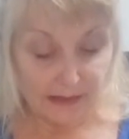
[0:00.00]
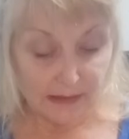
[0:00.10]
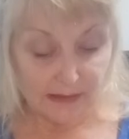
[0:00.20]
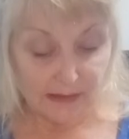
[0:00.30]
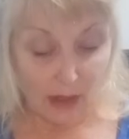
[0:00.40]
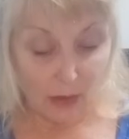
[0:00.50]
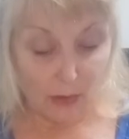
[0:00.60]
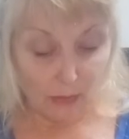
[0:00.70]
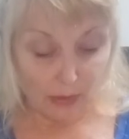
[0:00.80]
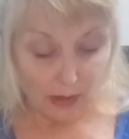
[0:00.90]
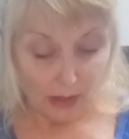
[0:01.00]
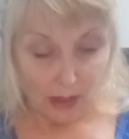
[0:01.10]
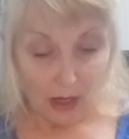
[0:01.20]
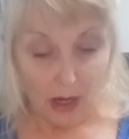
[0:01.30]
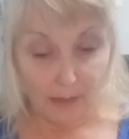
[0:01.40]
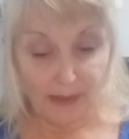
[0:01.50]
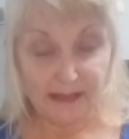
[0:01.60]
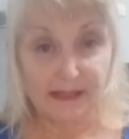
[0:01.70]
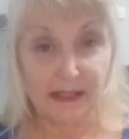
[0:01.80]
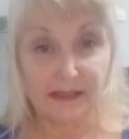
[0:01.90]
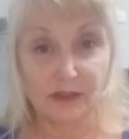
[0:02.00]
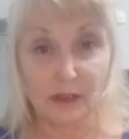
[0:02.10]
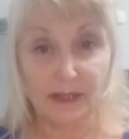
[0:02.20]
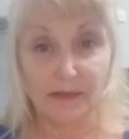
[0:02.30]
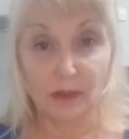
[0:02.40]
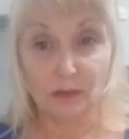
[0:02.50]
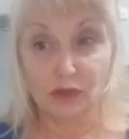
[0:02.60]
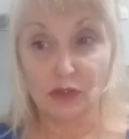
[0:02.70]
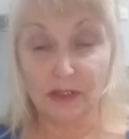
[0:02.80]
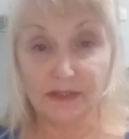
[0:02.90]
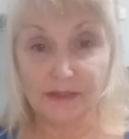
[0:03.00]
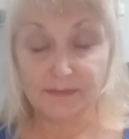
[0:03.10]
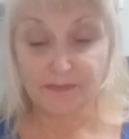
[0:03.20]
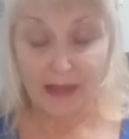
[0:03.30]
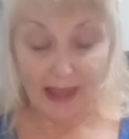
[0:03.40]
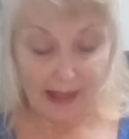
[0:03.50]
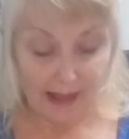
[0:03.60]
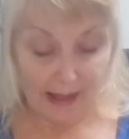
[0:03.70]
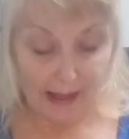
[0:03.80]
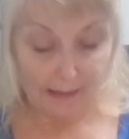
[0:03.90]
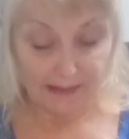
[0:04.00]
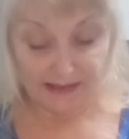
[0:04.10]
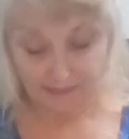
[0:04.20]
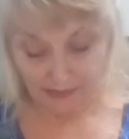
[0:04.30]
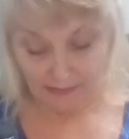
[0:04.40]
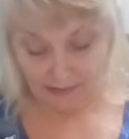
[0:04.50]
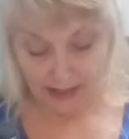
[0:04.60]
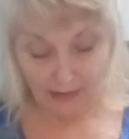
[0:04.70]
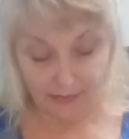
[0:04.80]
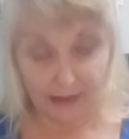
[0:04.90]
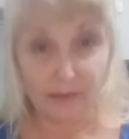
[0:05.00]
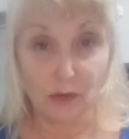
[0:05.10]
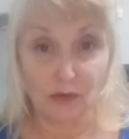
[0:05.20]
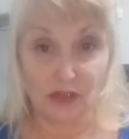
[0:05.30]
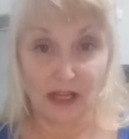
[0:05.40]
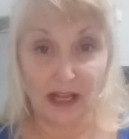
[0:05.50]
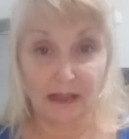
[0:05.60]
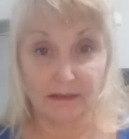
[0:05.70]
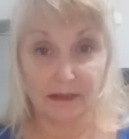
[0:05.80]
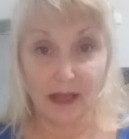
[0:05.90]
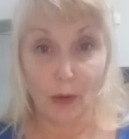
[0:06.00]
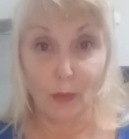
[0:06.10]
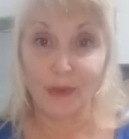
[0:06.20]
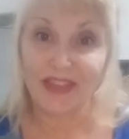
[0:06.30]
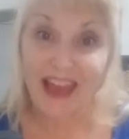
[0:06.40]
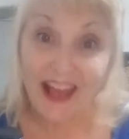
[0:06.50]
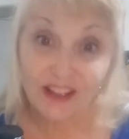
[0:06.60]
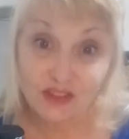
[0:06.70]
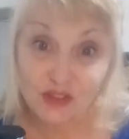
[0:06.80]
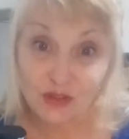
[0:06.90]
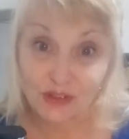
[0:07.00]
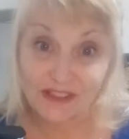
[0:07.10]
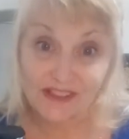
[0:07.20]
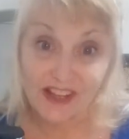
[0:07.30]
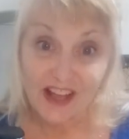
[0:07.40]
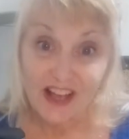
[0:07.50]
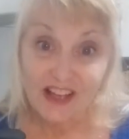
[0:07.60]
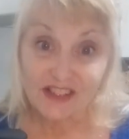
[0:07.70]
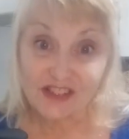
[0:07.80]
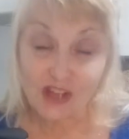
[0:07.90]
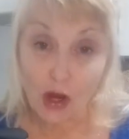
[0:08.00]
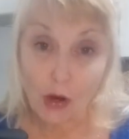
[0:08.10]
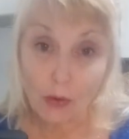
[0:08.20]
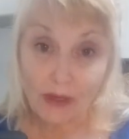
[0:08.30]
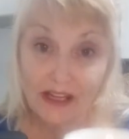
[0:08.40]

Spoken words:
so I basically stopped having all sugars, except for every now and then. Of course, you can't go without sugars. So